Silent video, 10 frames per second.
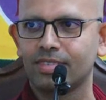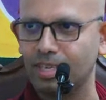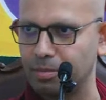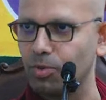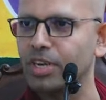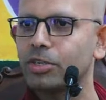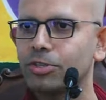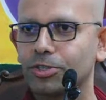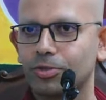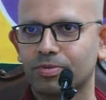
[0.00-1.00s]
Tell me, why
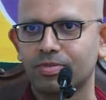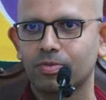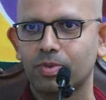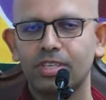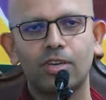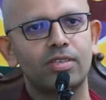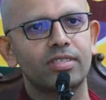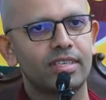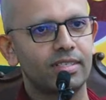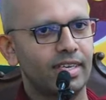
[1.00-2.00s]
don't you? When the doctor
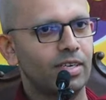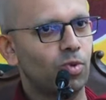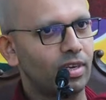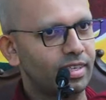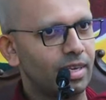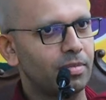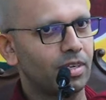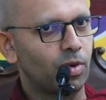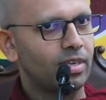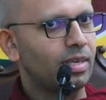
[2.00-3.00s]
says take one
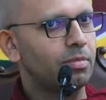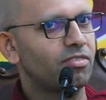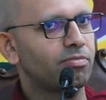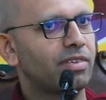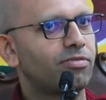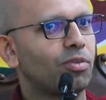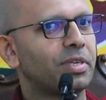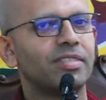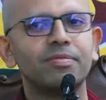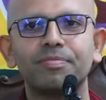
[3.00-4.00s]
tablet, one tablet of
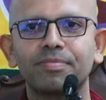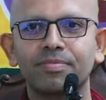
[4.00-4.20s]
metformin,